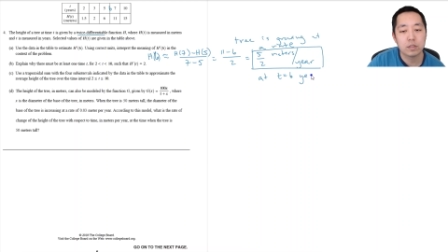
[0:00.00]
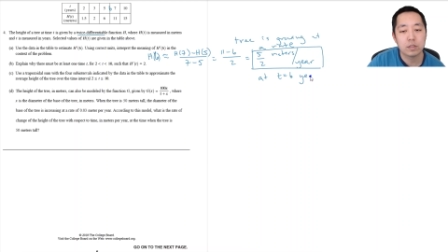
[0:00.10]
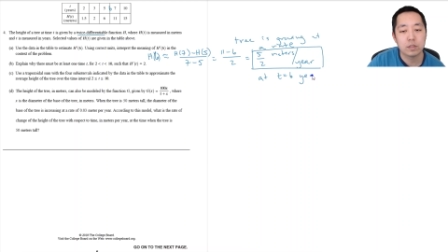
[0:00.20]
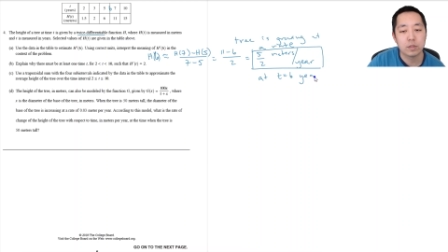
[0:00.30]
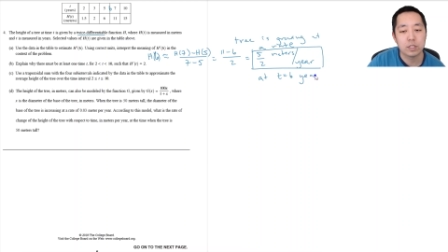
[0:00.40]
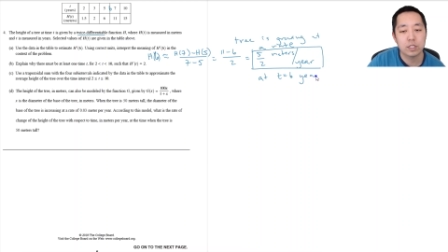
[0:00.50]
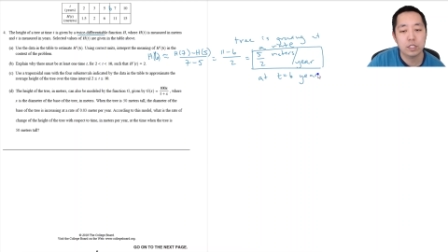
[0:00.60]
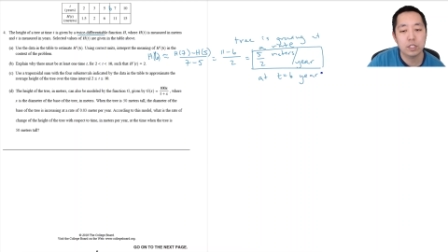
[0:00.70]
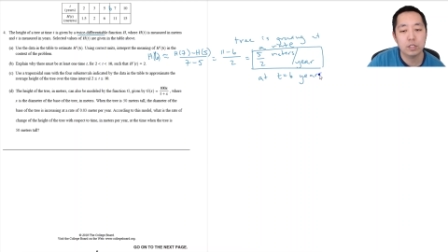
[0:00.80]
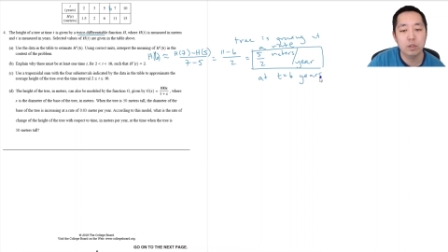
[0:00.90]
So when it's
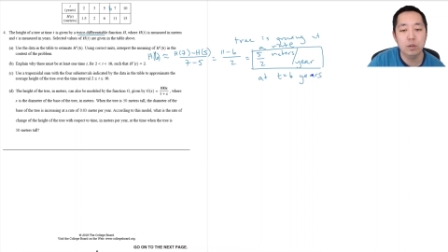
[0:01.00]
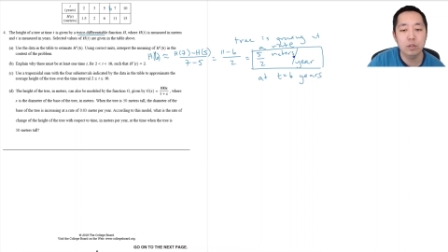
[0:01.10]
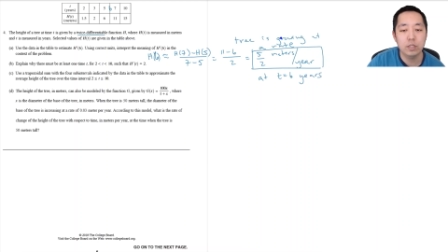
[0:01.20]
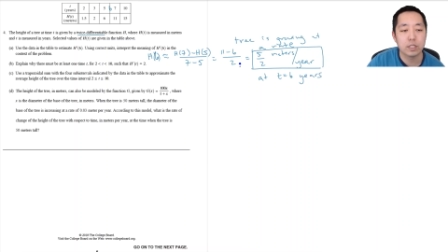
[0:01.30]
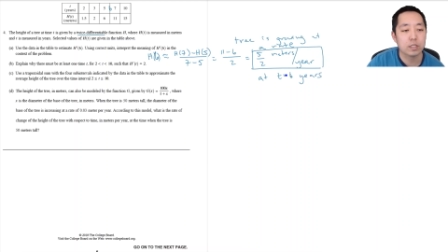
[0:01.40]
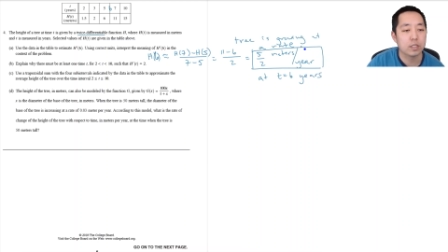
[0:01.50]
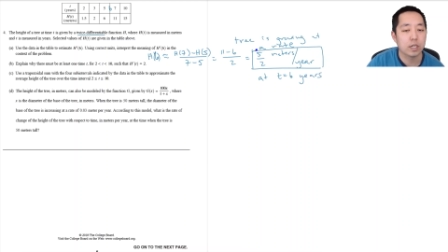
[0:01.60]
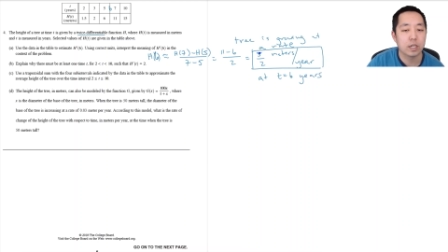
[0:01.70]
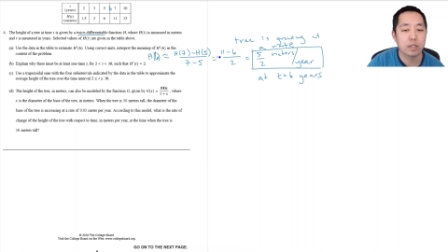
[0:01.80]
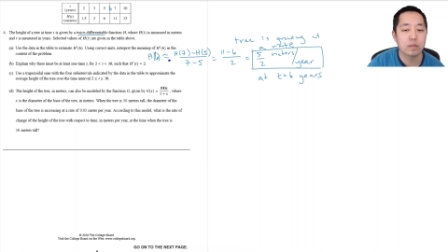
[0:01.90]
six years old, it's
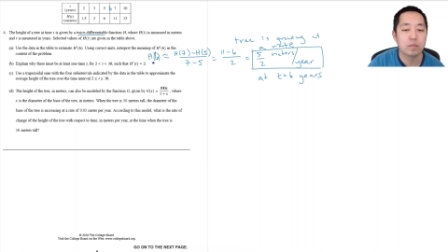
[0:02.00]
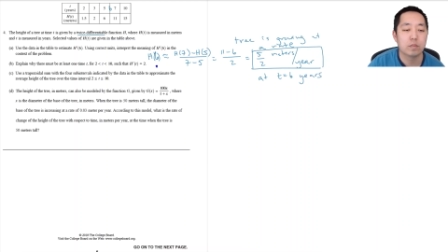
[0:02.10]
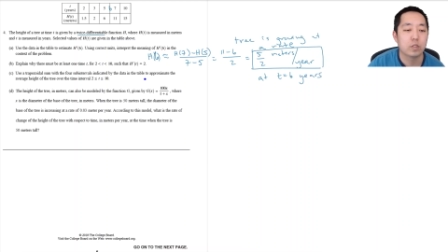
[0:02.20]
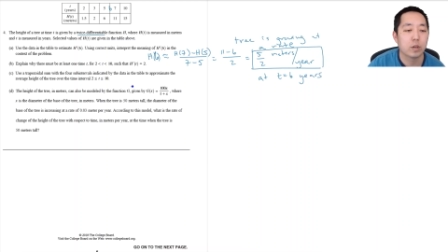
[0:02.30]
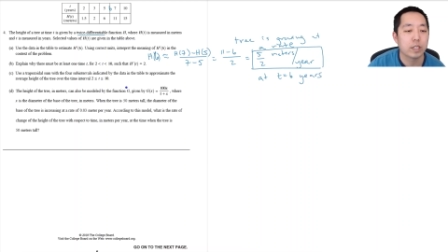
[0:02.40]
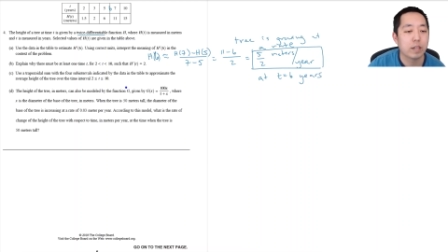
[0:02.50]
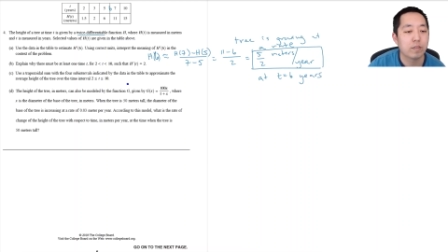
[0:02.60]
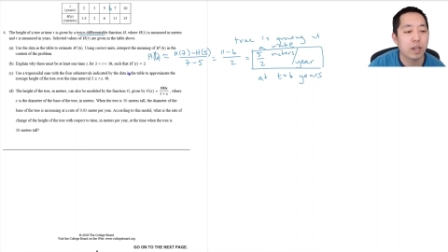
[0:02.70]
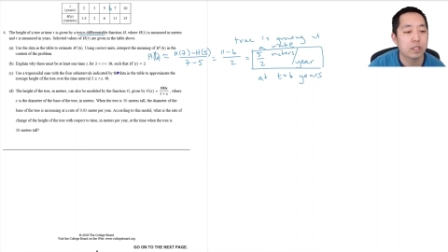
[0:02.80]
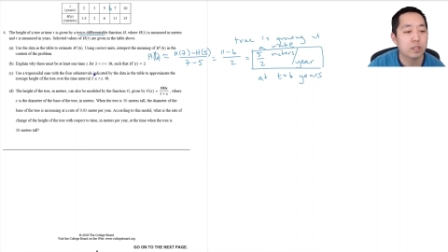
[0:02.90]
uh, growing that
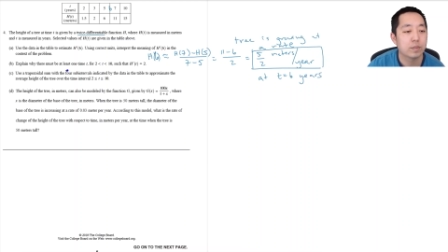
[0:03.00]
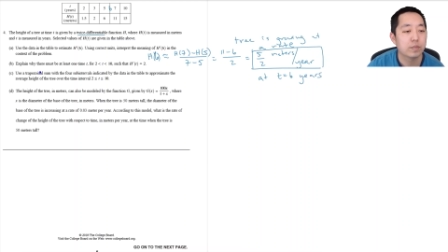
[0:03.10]
fast.